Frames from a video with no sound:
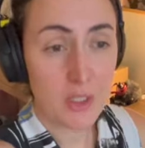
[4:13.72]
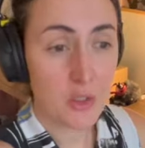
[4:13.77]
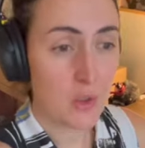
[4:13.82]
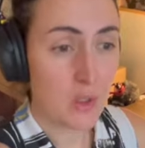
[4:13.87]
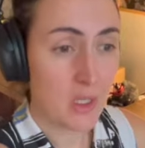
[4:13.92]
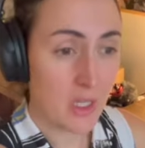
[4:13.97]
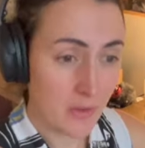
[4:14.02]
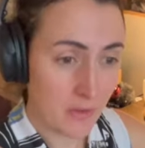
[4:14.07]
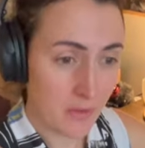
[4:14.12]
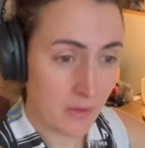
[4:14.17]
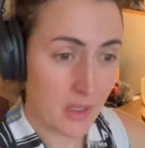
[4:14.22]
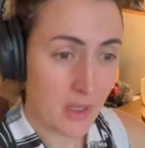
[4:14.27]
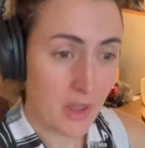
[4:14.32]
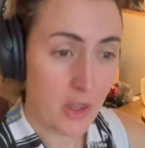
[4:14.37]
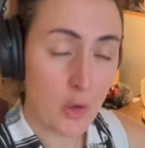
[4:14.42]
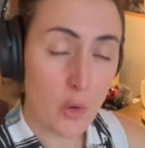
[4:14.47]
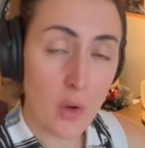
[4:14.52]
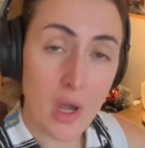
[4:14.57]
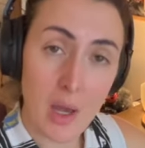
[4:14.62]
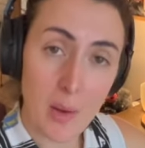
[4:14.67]
to live in
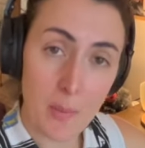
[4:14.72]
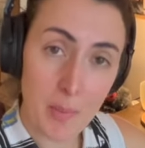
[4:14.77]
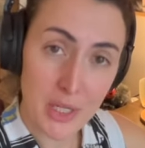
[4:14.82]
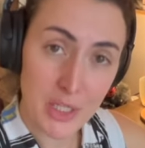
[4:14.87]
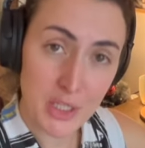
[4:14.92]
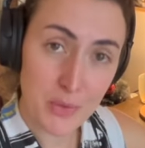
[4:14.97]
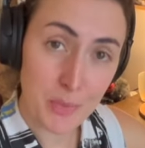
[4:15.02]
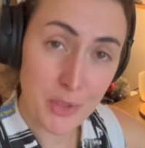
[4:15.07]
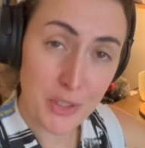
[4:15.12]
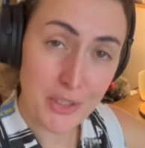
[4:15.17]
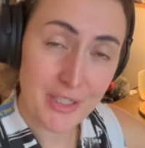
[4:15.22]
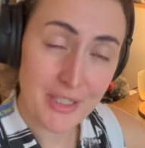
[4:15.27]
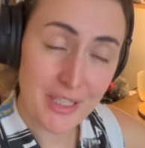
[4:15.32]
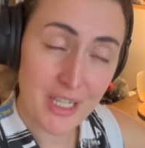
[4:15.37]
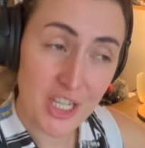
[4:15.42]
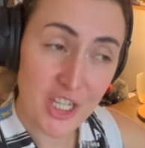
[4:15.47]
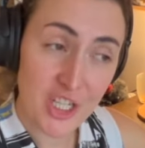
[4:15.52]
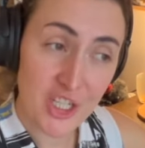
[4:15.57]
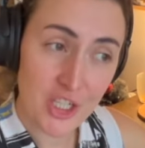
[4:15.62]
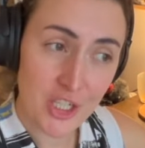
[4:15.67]
the apartment
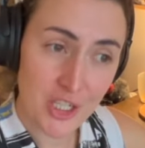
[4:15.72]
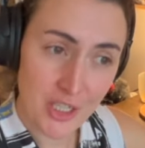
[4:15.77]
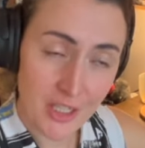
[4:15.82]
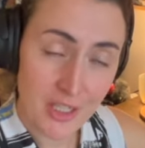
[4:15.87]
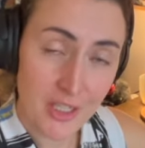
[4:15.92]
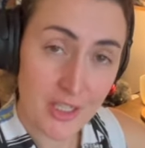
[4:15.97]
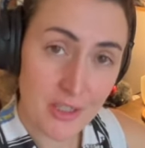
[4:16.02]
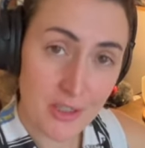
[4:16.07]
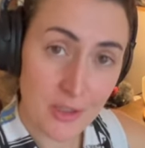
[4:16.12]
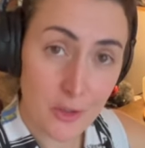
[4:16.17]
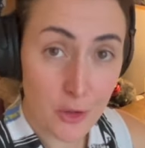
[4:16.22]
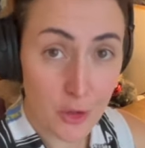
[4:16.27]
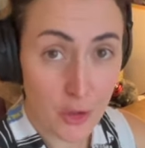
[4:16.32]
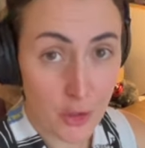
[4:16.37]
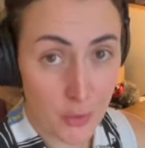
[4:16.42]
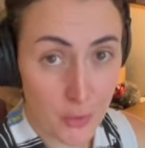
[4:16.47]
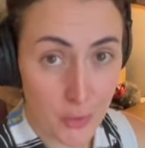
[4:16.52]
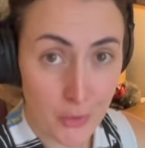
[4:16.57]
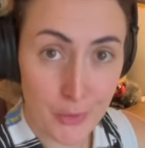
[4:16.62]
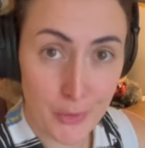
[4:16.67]
and she's the
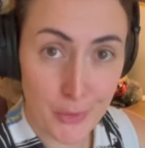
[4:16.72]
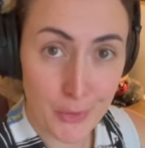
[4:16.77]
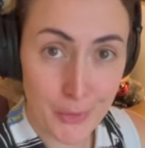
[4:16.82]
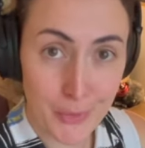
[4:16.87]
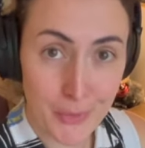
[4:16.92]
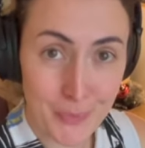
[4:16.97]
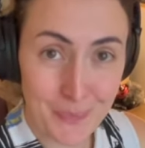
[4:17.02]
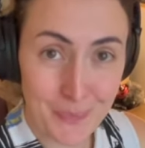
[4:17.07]
owner.